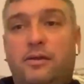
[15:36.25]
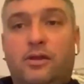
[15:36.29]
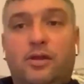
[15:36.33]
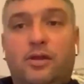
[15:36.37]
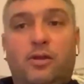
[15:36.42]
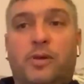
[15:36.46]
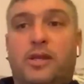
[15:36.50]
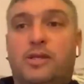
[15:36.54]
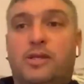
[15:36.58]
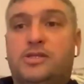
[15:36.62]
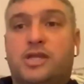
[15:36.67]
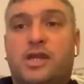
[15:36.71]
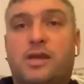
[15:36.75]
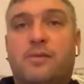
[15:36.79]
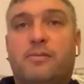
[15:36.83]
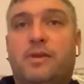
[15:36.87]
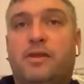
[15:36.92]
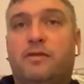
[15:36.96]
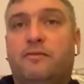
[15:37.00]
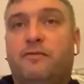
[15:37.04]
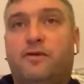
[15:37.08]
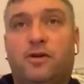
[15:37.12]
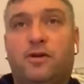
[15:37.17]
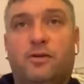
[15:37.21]
New manager came
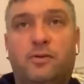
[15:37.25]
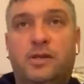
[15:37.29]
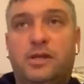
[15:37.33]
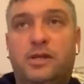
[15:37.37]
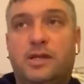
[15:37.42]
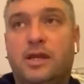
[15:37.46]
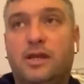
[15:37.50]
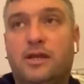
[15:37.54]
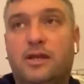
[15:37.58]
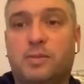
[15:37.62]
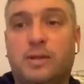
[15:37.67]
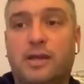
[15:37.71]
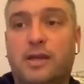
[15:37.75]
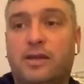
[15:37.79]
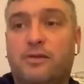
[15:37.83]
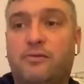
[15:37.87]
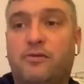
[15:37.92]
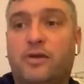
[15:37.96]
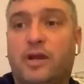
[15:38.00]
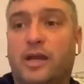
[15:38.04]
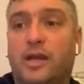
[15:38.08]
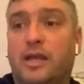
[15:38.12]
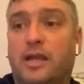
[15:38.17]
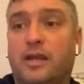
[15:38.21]
in the following year and
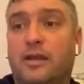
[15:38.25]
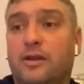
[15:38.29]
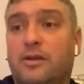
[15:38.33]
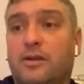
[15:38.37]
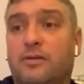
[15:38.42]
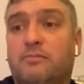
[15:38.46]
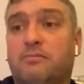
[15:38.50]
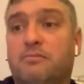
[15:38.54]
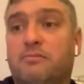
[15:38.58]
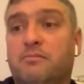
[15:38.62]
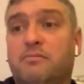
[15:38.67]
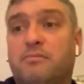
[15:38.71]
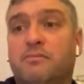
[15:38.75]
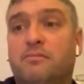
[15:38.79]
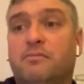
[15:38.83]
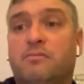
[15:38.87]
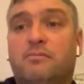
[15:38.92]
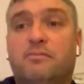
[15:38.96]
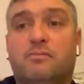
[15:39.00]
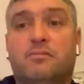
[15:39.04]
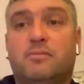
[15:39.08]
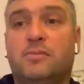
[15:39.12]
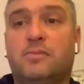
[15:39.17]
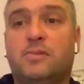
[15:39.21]
stuff, and I was playing regular,